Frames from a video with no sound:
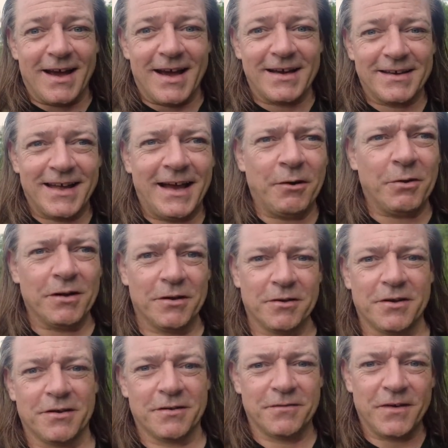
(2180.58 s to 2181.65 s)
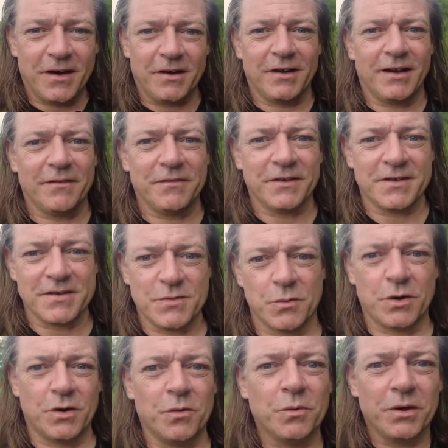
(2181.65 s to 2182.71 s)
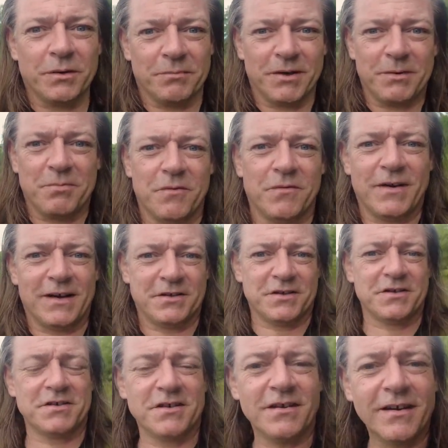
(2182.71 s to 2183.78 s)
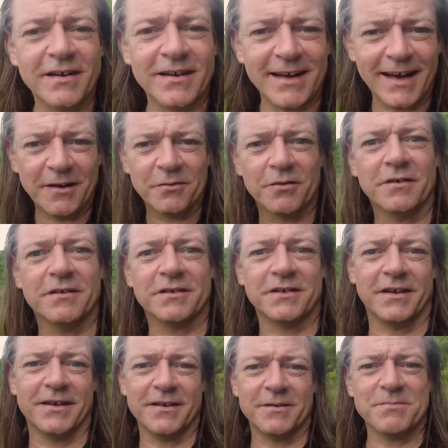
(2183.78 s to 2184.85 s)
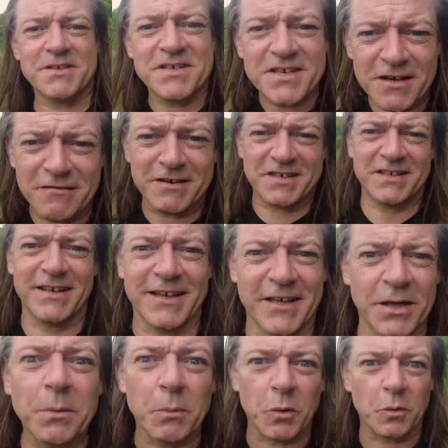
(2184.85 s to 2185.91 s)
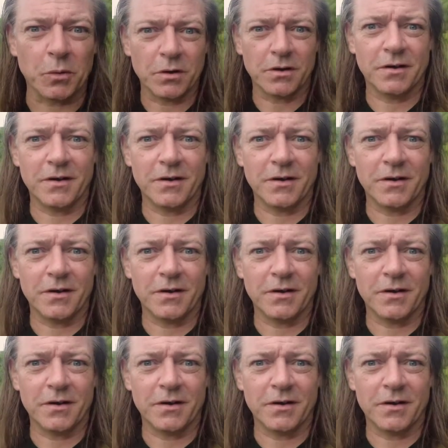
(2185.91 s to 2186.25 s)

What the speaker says: And now I look at the far lefties who are calling people fascists, and I cannot take them seriously anymore.